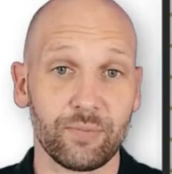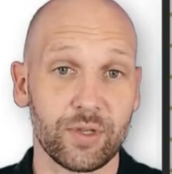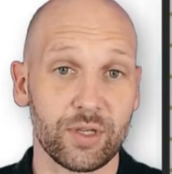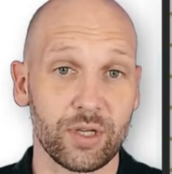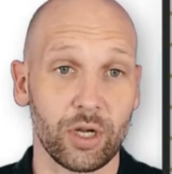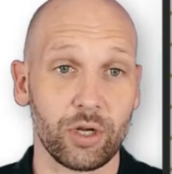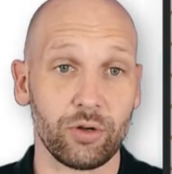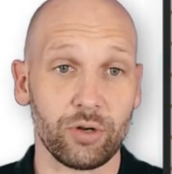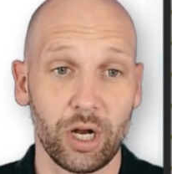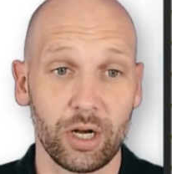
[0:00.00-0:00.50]
So
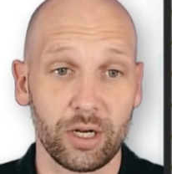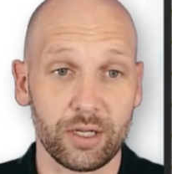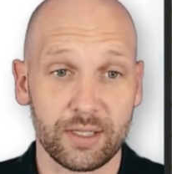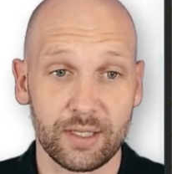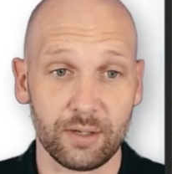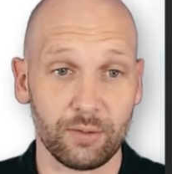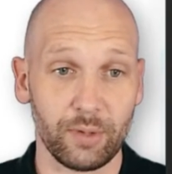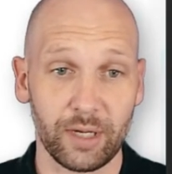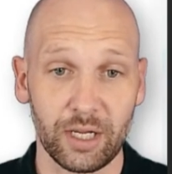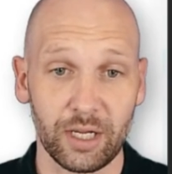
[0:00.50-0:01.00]
you'll notice
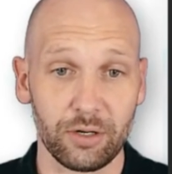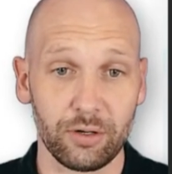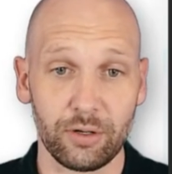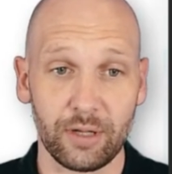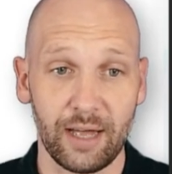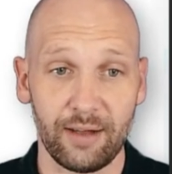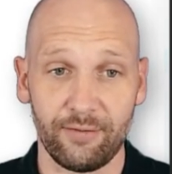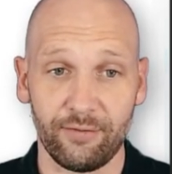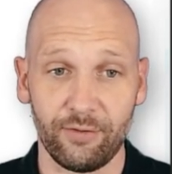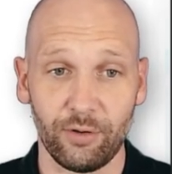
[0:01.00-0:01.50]
that we can do
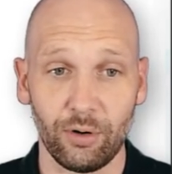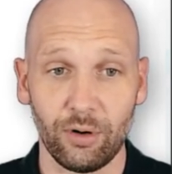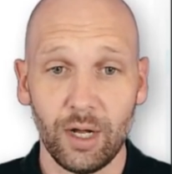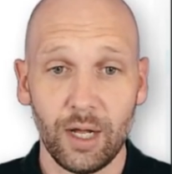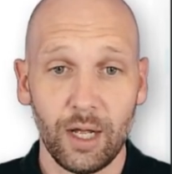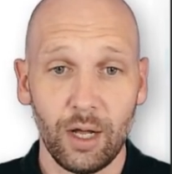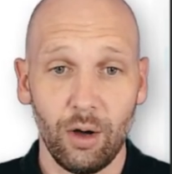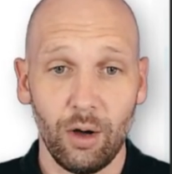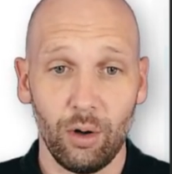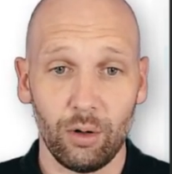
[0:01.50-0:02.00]
that for
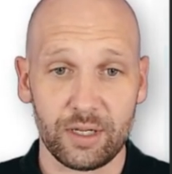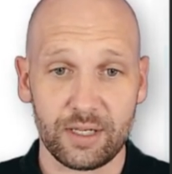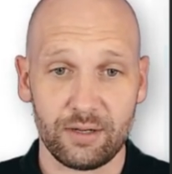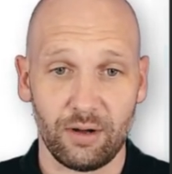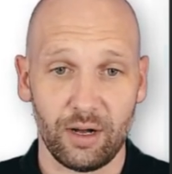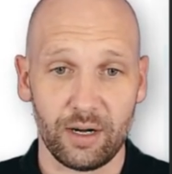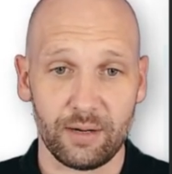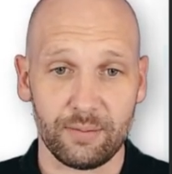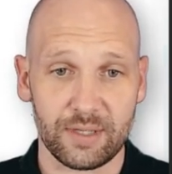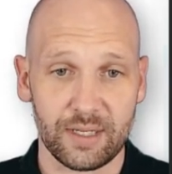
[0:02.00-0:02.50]
all these
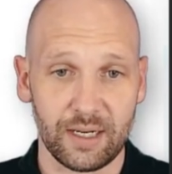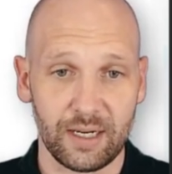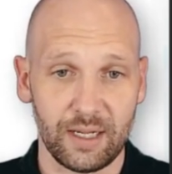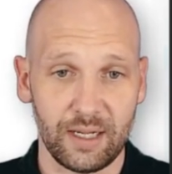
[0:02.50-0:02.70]
items that are